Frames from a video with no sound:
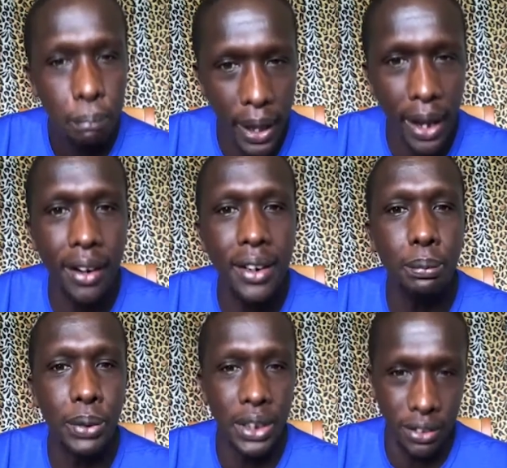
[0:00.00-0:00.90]

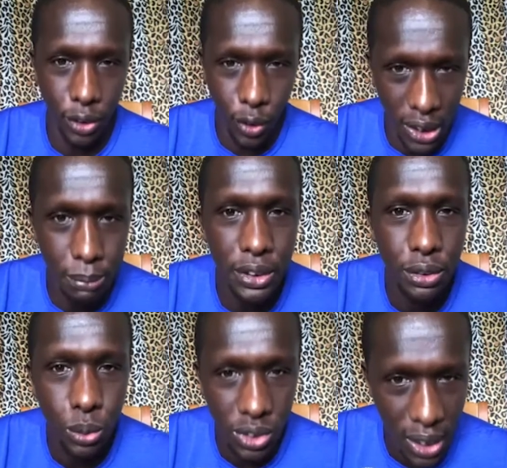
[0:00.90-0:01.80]
Paralympics, Olympics
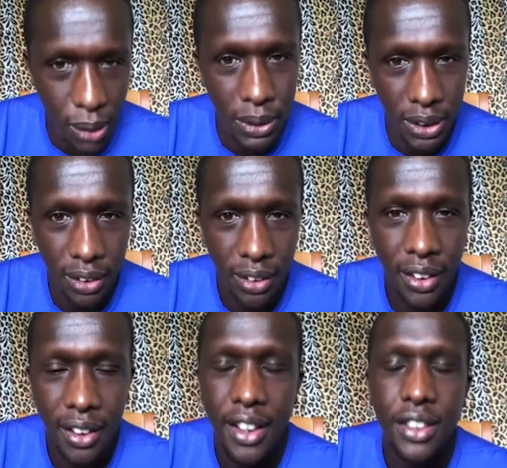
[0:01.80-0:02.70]
was coming.
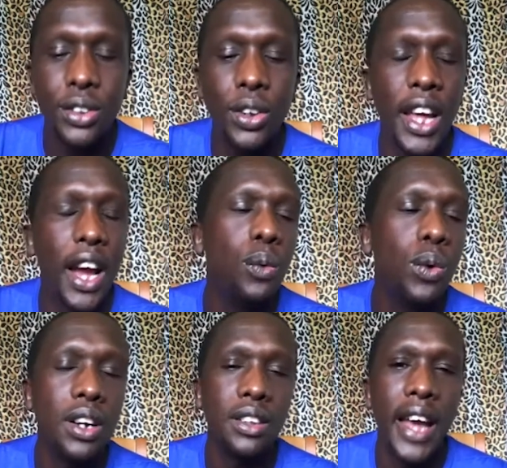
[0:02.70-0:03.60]
In London. So
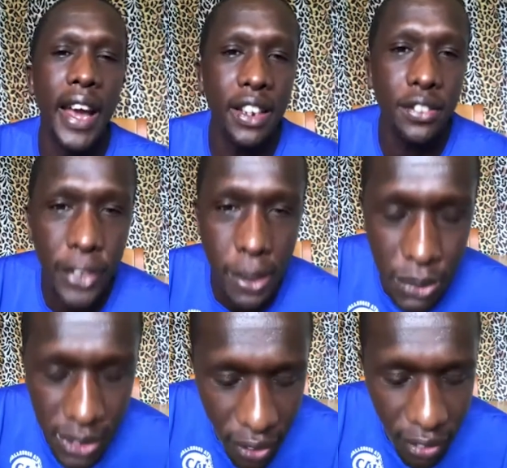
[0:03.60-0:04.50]
the
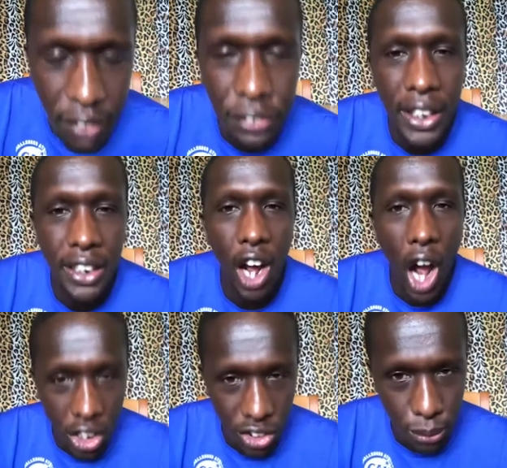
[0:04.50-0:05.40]
infamous South African
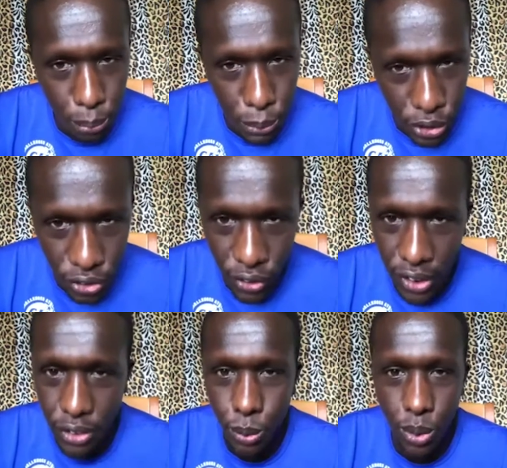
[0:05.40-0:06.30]
Oscar
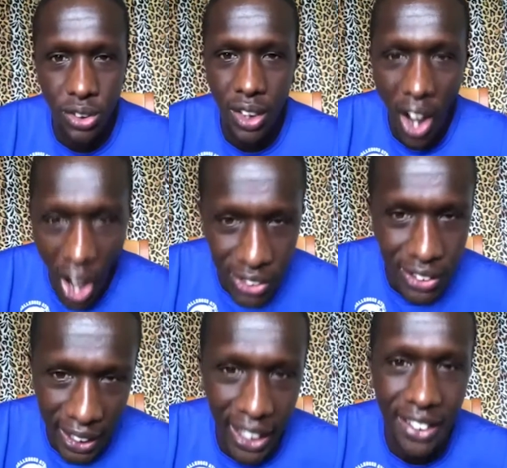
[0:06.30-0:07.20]
Pistorius was a hot
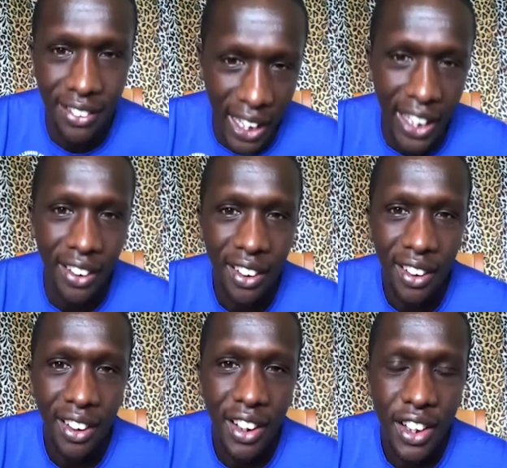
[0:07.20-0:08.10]
kick then.
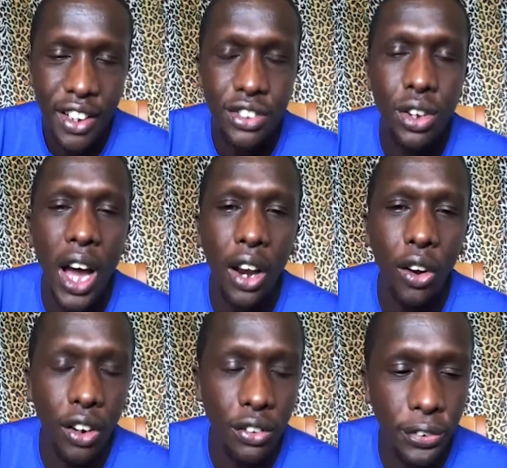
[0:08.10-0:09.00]
So a
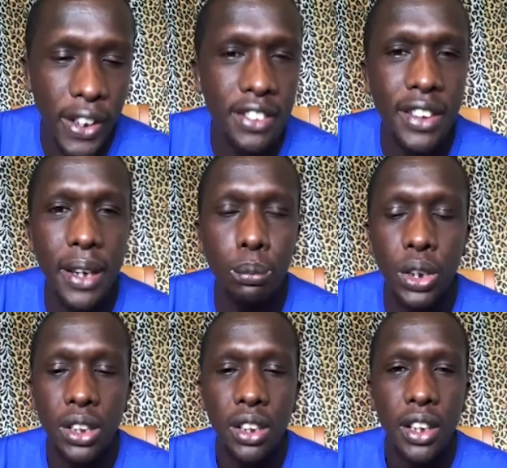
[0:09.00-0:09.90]
lot of friends came
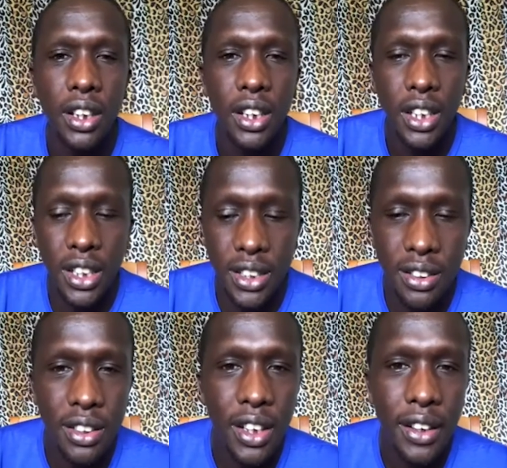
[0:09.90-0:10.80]
with his
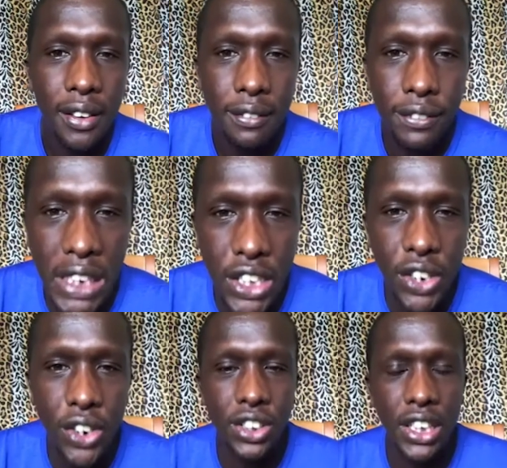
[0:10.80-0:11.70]

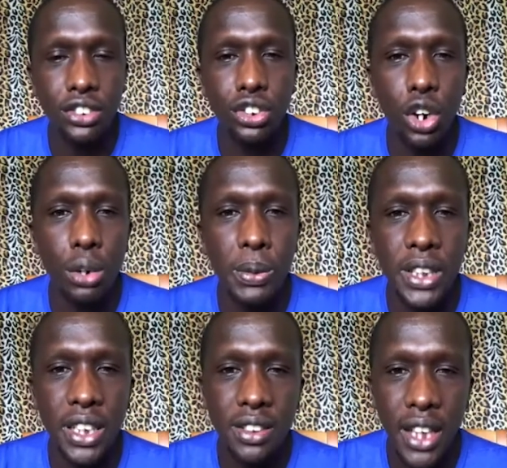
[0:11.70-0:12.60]
videos and showed me
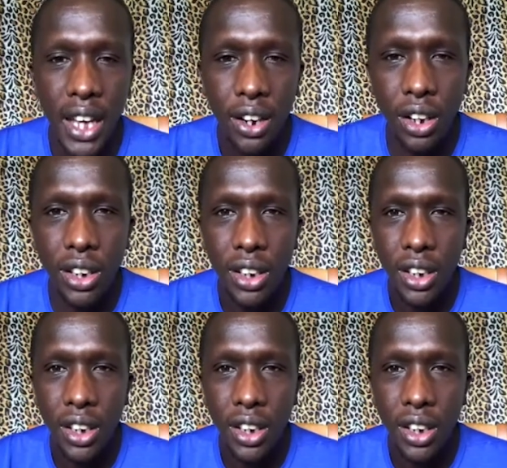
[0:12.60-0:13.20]
this. Look,